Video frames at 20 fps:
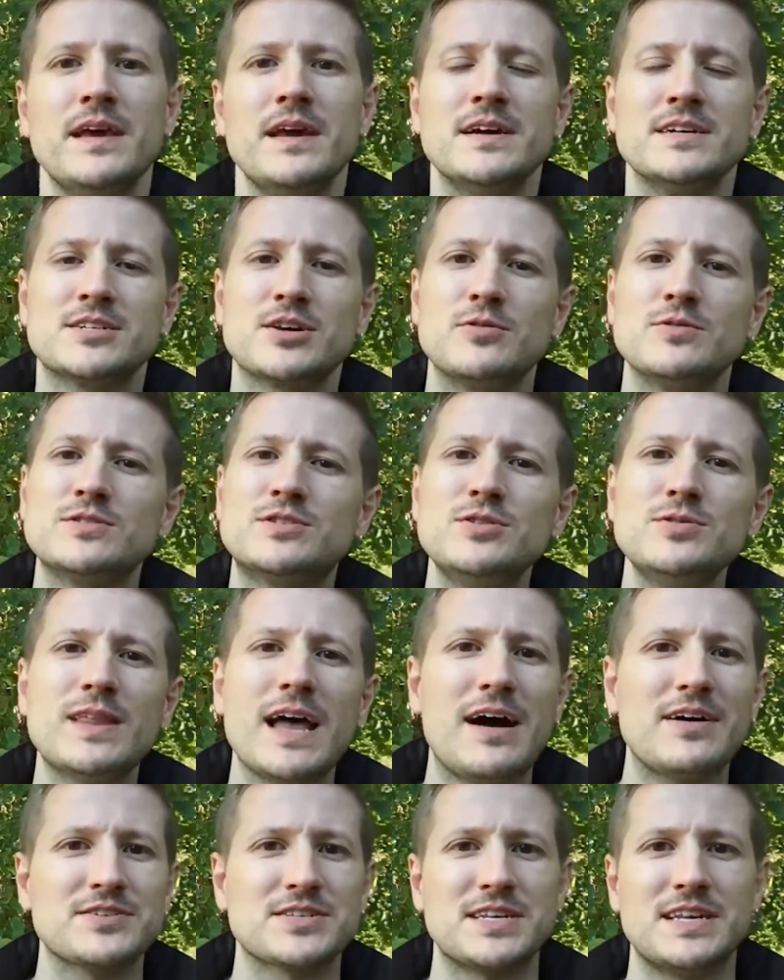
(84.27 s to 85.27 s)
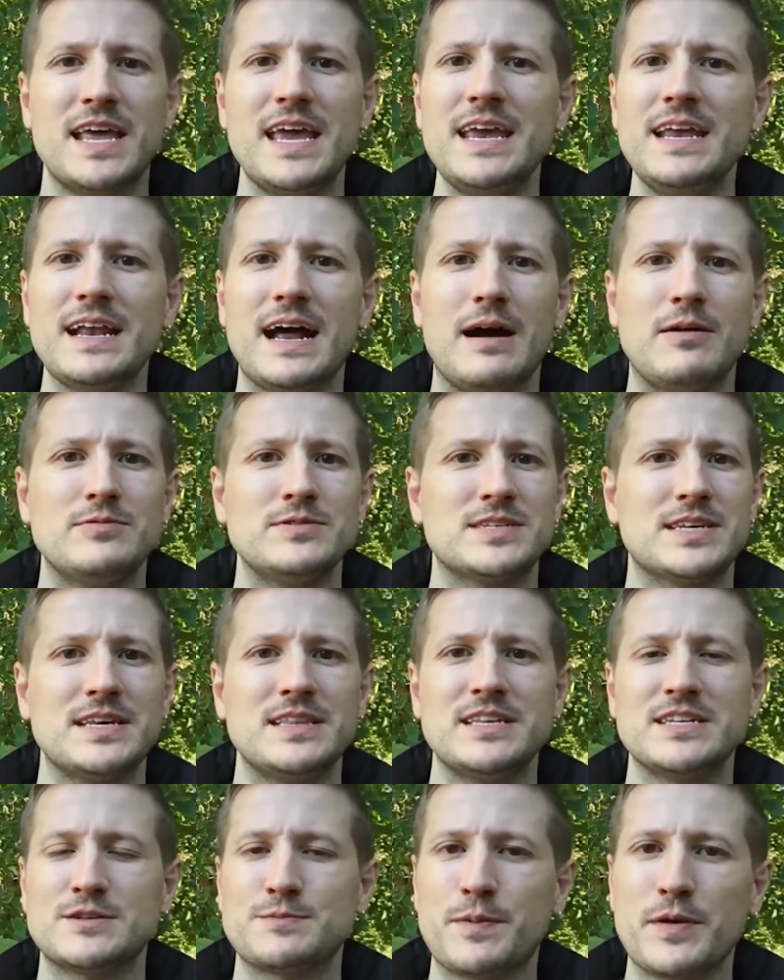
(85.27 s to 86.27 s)
So in 2008, I was
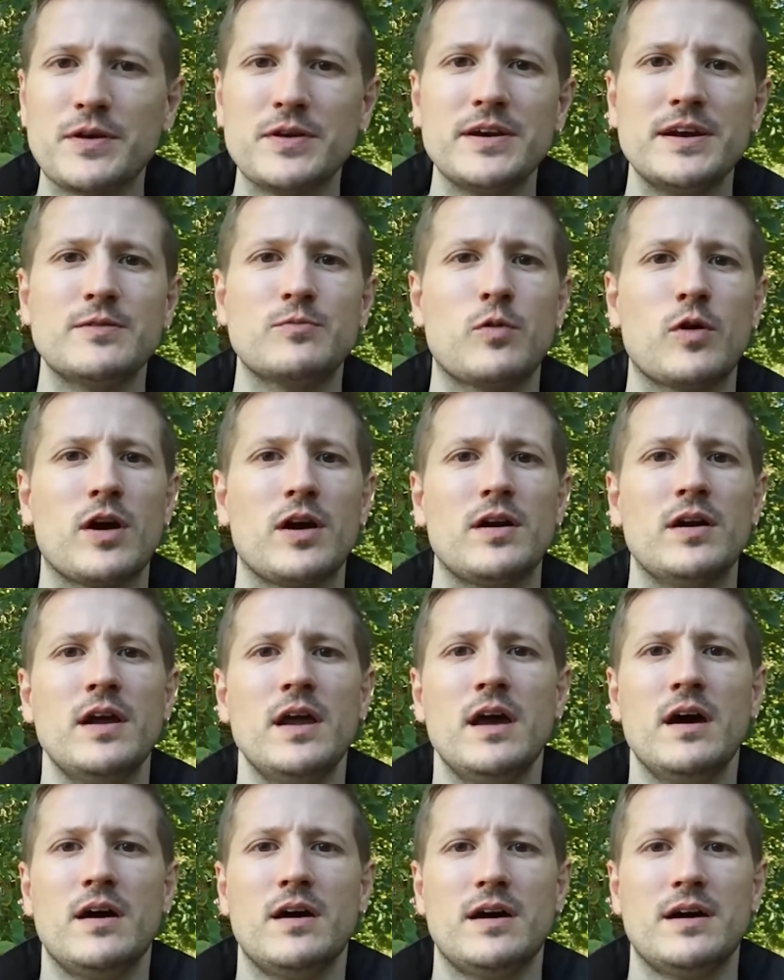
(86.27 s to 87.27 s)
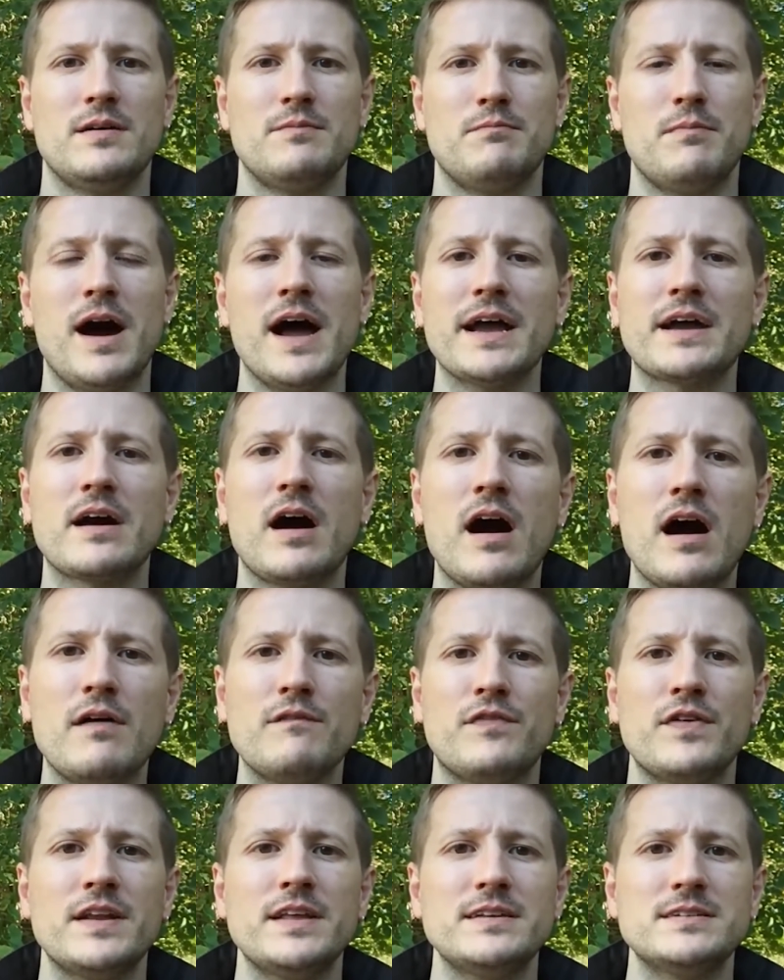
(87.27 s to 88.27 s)
in this period where my
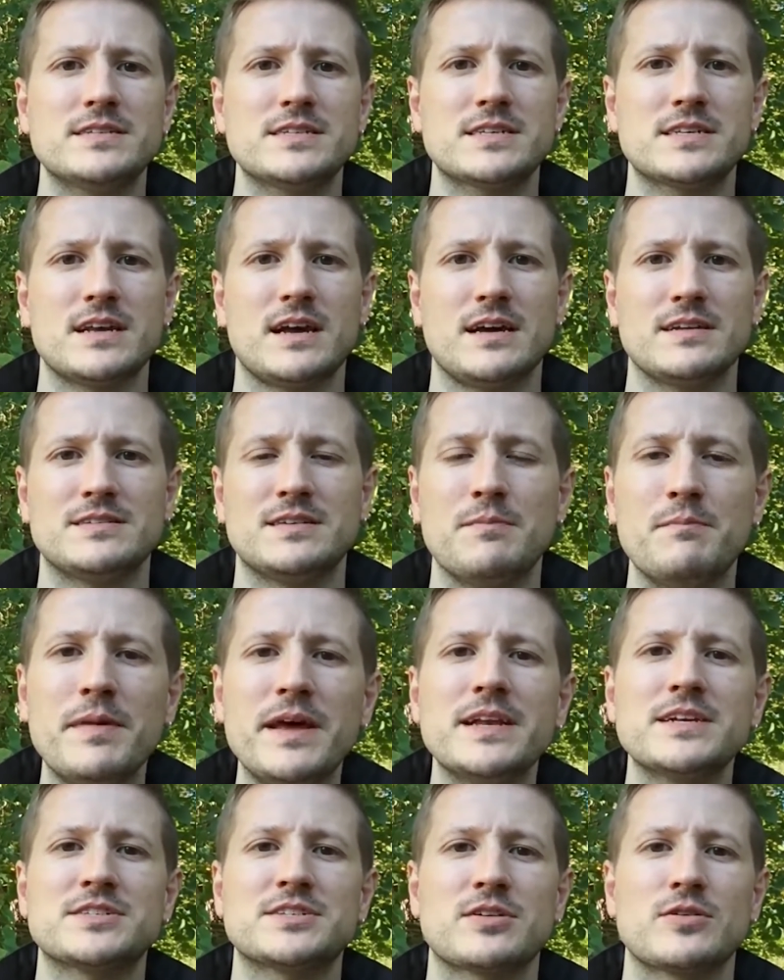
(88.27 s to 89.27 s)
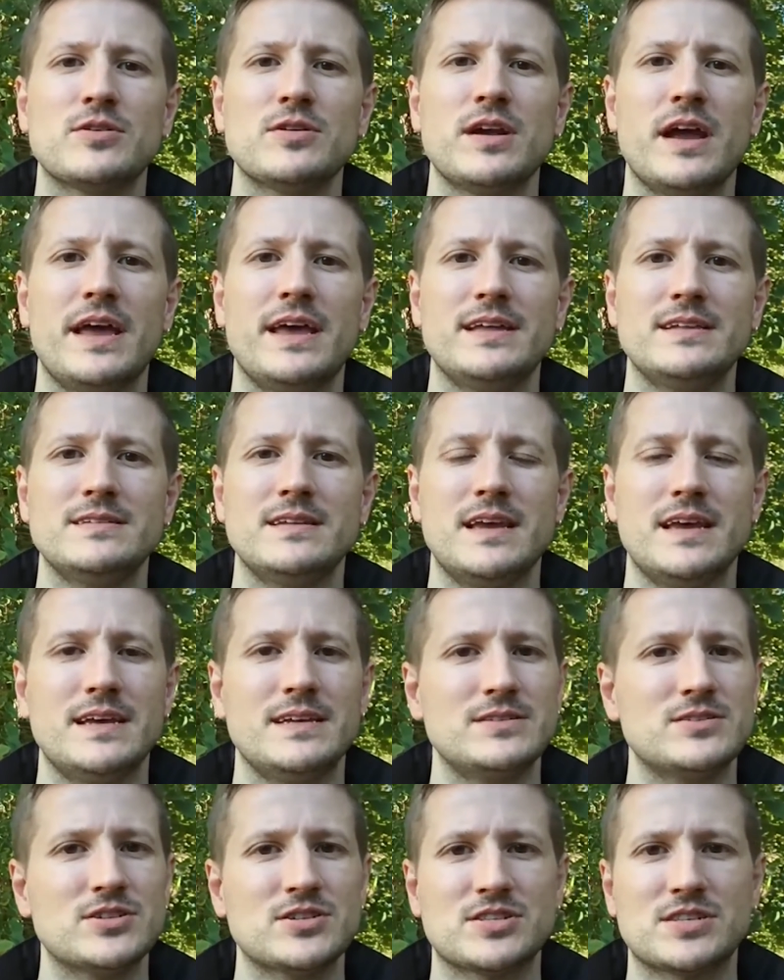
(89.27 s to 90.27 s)
confidence to minister
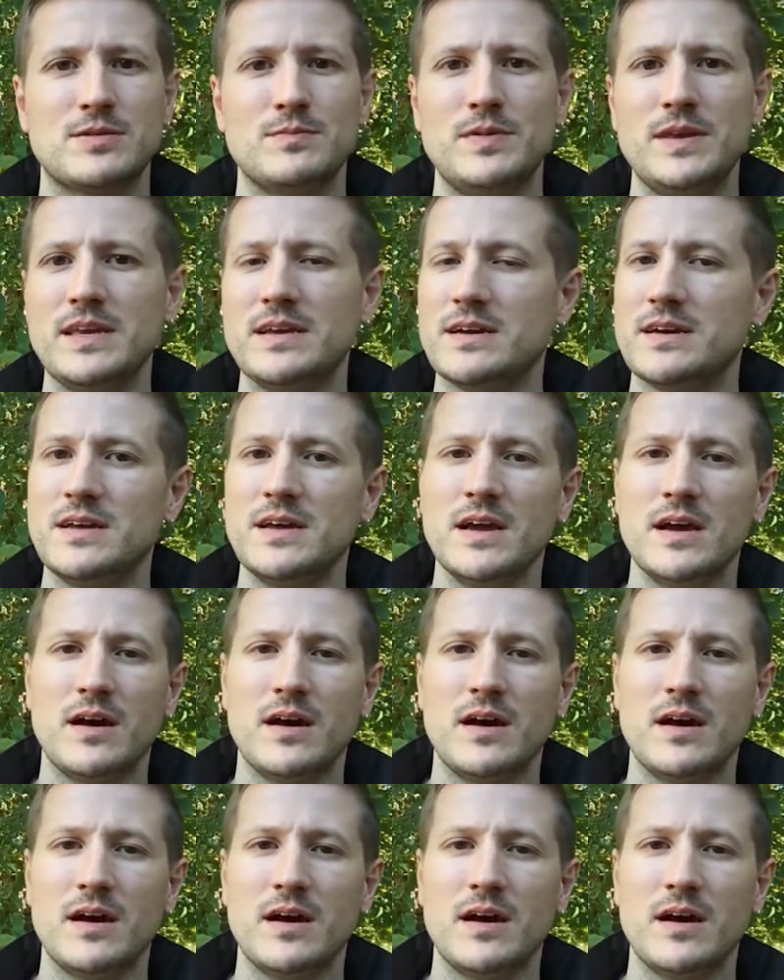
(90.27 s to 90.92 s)
and just to be